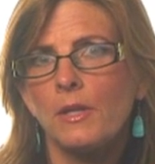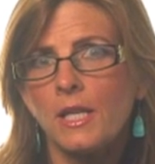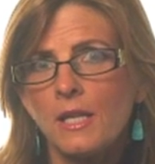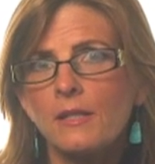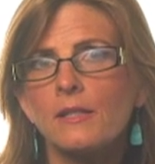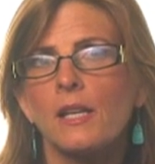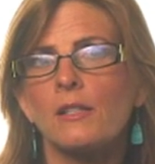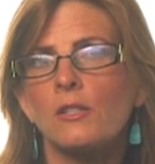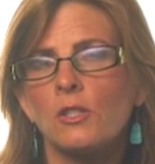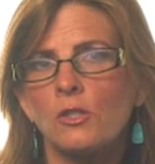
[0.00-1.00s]
things
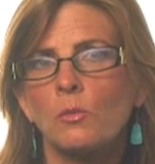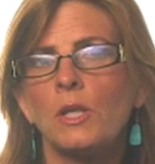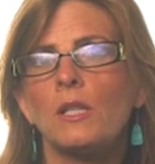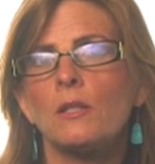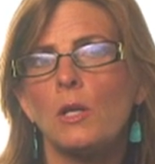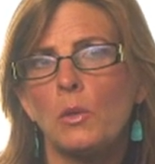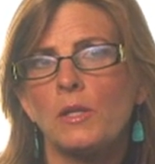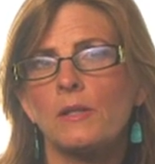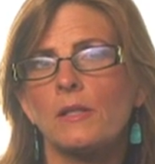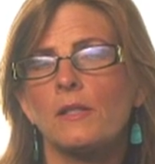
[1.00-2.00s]
that sweet
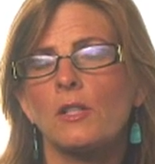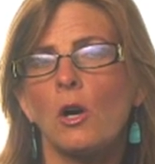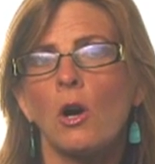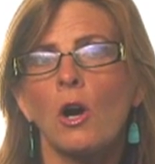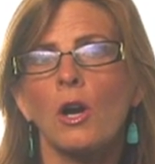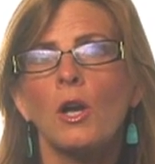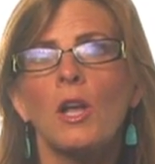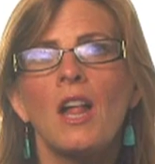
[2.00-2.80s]
notices are